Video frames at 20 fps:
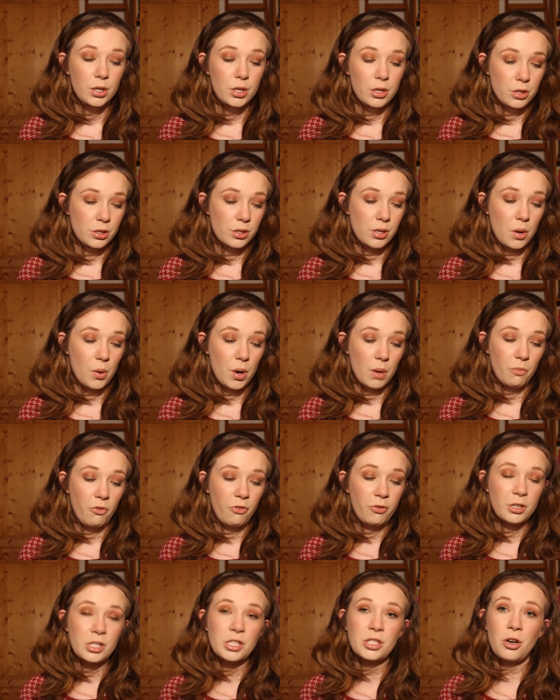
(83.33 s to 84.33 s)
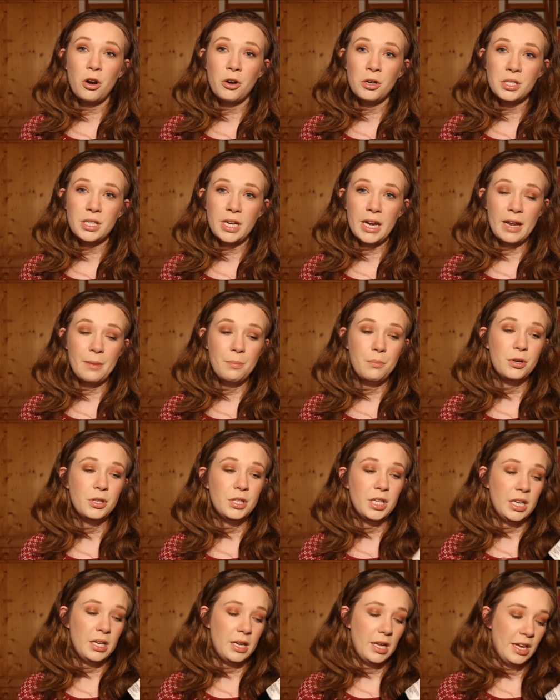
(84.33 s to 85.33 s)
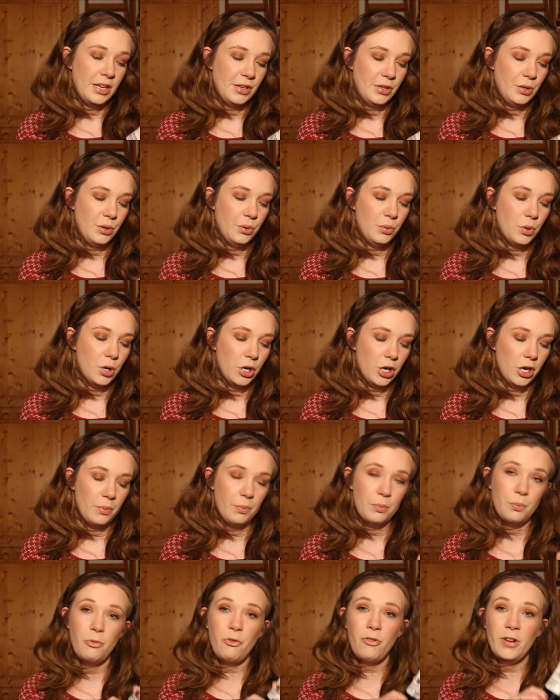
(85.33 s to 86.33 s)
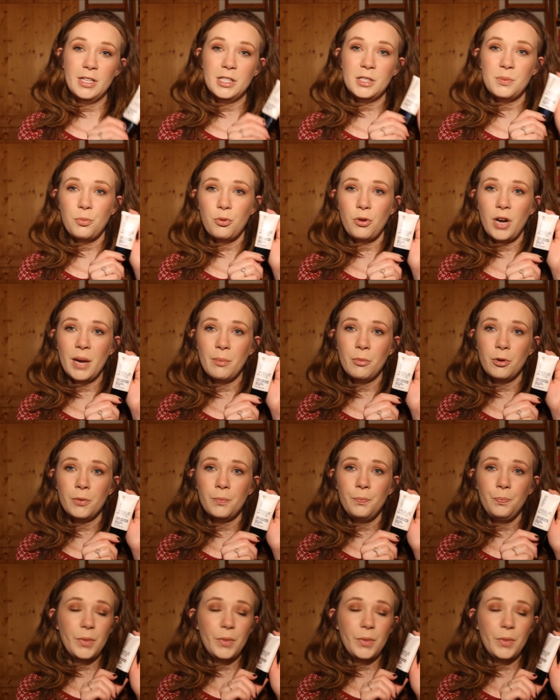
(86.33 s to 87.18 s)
So for starters, I put in a new face primer,